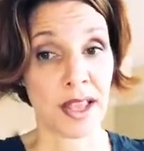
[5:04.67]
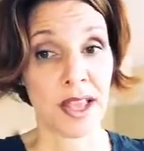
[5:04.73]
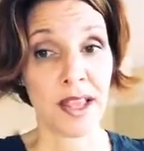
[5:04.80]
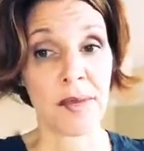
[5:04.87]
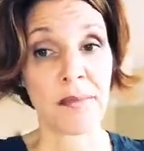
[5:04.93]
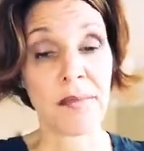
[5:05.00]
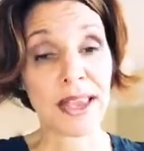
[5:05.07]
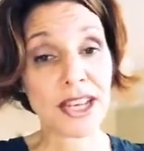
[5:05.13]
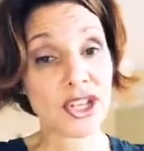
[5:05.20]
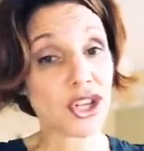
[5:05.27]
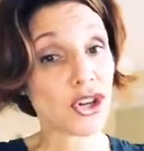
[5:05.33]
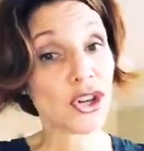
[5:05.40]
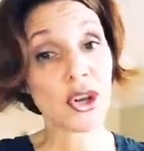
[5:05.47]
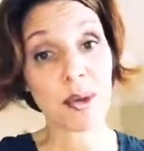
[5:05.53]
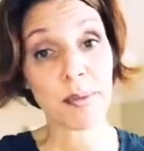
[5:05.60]
Make sure
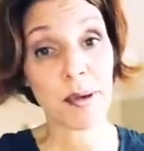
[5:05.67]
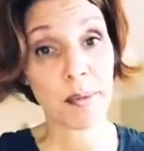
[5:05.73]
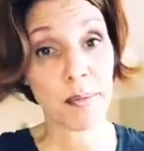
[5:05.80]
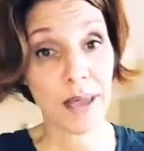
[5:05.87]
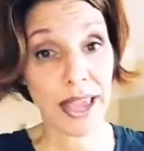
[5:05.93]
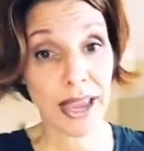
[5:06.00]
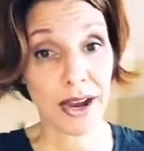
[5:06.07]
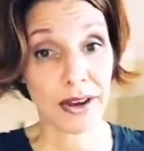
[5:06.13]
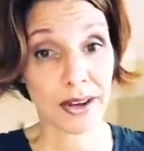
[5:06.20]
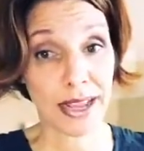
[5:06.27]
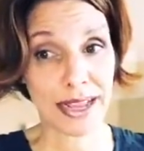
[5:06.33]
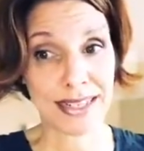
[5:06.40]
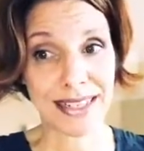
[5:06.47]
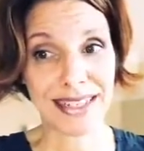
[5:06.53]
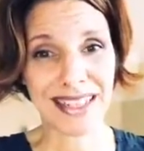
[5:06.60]
you're prepared,
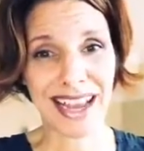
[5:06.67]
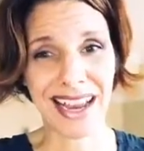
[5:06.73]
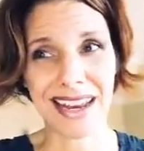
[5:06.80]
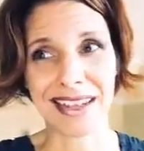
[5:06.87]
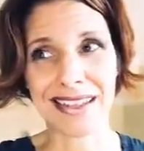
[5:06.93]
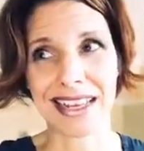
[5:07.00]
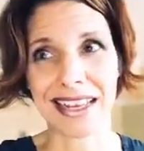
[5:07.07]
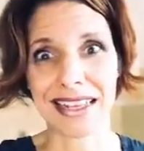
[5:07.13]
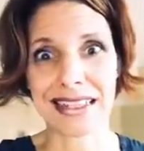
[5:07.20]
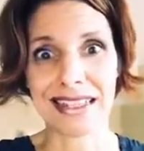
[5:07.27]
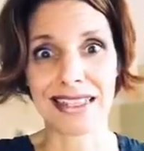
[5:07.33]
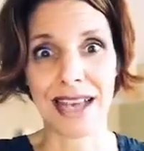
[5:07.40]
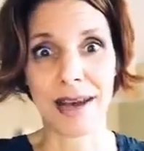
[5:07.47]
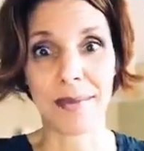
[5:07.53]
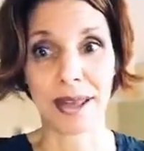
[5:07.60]
guys. This kind of is like a
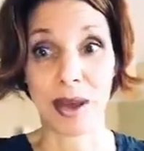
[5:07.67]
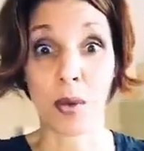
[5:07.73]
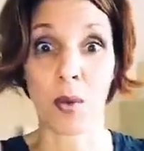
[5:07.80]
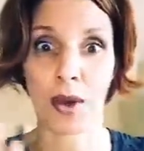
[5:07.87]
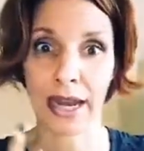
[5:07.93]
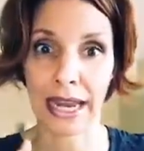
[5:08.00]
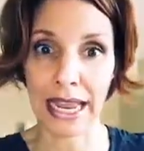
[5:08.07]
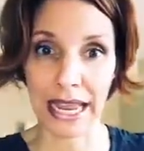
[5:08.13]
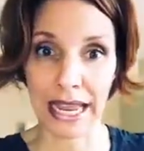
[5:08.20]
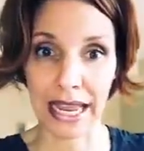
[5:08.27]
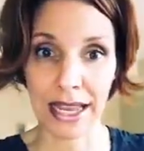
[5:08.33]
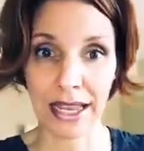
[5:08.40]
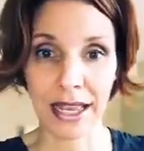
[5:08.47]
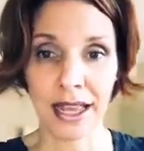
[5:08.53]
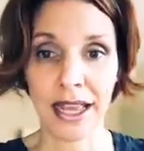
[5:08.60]
sub, like a
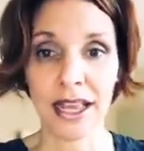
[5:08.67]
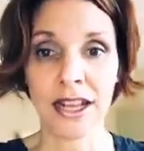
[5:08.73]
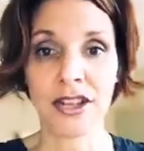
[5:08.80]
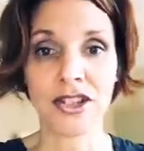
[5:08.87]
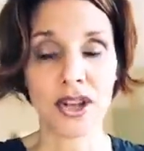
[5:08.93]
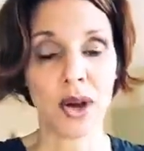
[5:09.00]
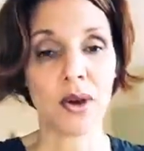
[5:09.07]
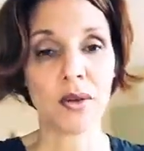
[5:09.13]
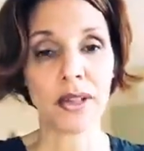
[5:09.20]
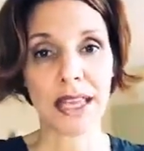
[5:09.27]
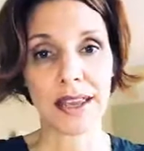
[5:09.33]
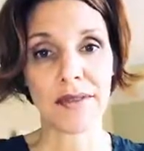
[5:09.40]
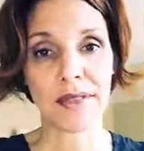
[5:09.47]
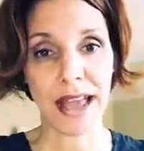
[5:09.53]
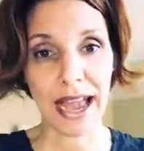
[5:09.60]
1A. Don't
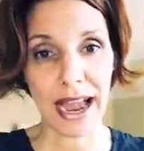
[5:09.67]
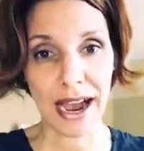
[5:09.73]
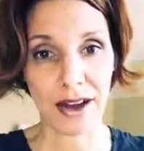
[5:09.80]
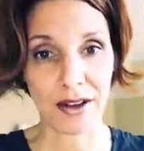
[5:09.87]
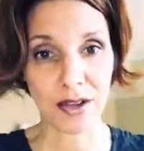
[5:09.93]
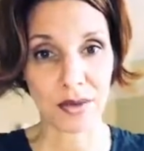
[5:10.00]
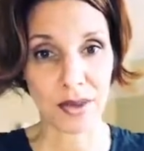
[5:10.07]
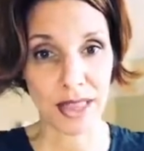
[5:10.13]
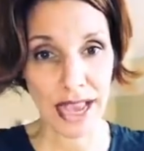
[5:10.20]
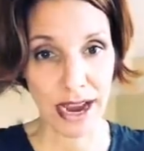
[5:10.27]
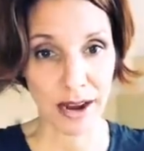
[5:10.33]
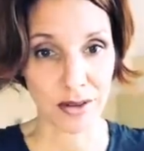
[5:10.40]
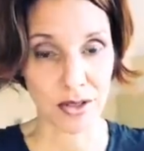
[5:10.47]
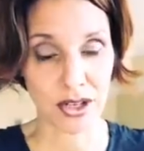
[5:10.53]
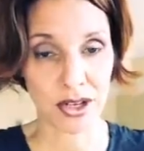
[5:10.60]
leave the house
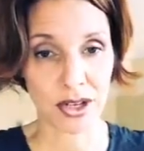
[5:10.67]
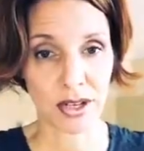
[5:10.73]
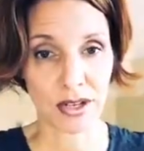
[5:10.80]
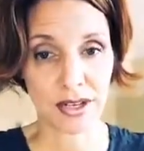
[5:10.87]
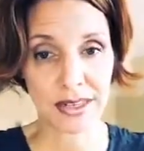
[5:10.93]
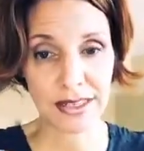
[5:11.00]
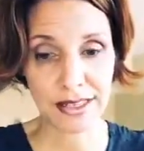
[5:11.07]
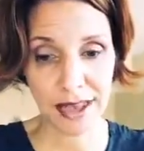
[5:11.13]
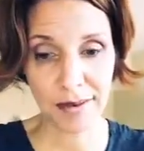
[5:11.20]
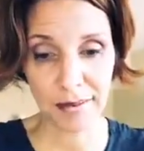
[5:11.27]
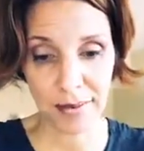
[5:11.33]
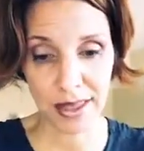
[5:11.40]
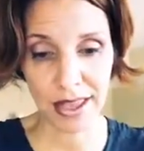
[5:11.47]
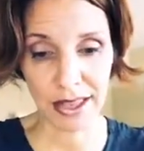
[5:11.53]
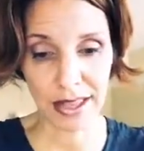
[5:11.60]
without
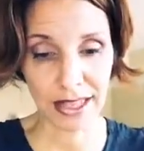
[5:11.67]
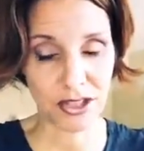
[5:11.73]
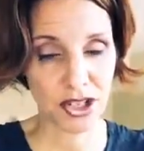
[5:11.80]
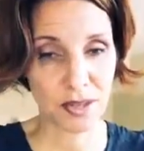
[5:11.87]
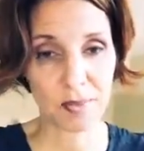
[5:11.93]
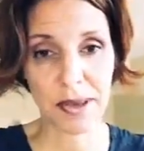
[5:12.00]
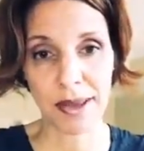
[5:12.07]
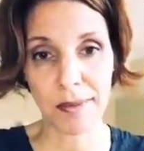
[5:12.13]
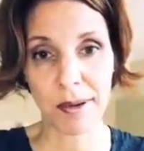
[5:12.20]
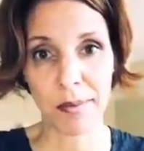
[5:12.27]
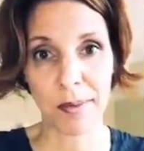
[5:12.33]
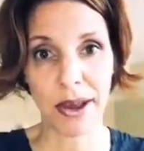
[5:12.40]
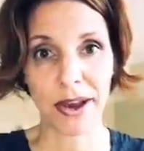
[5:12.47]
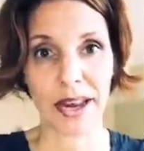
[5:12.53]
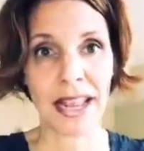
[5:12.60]
something, like just being
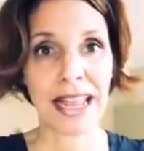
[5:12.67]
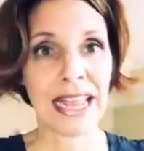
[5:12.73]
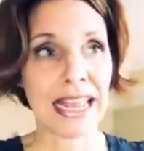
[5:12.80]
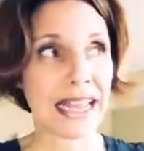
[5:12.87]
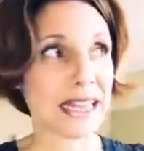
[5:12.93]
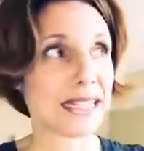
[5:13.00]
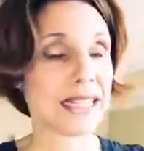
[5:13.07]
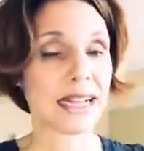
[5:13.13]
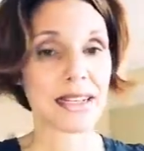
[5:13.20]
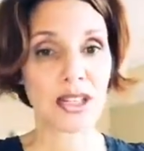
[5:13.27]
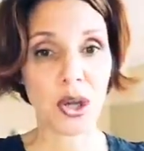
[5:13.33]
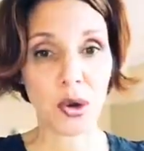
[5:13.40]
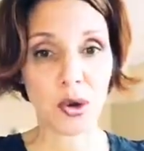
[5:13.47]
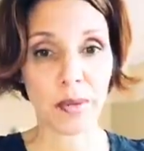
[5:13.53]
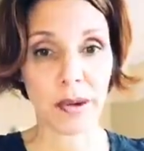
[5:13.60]
prepared. It's
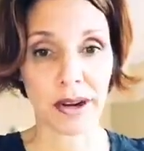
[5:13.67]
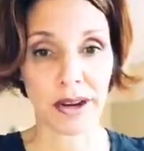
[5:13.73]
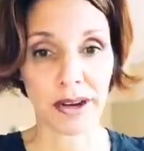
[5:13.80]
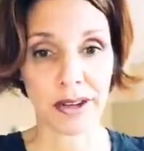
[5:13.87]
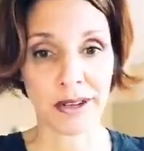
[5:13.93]
October.